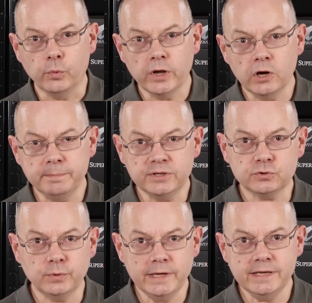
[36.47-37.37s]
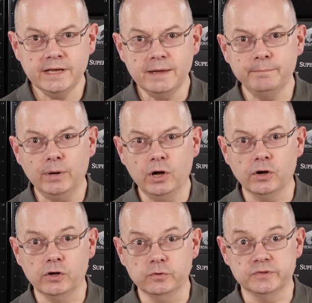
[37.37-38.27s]
We are between
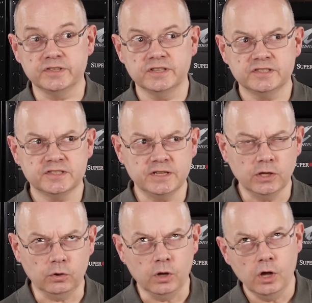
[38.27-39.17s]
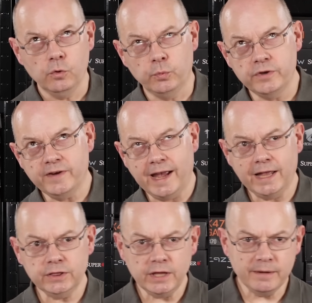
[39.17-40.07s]
embargoes still. We've
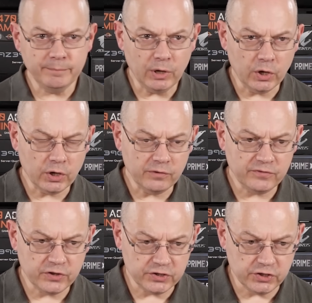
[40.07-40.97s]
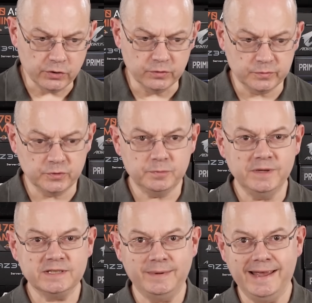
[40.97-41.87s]
had the embargo for the news, which
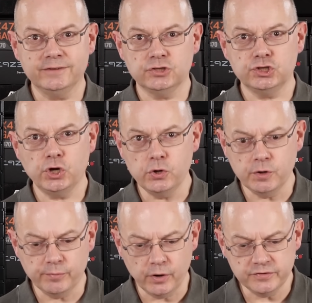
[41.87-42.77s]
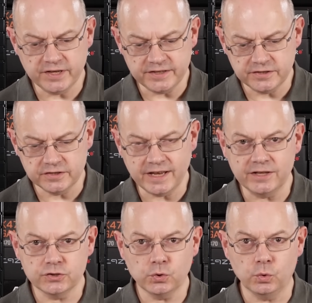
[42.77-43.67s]
means I'm allowed to show you processors
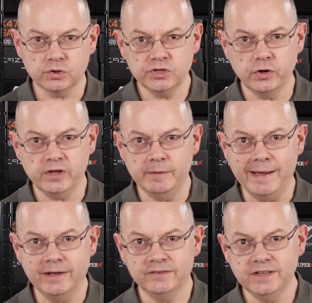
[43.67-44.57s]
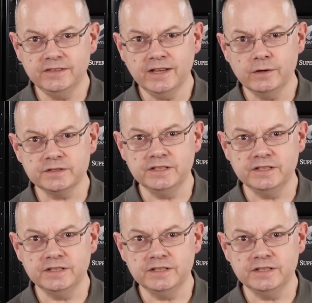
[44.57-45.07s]
and talk turkey about details.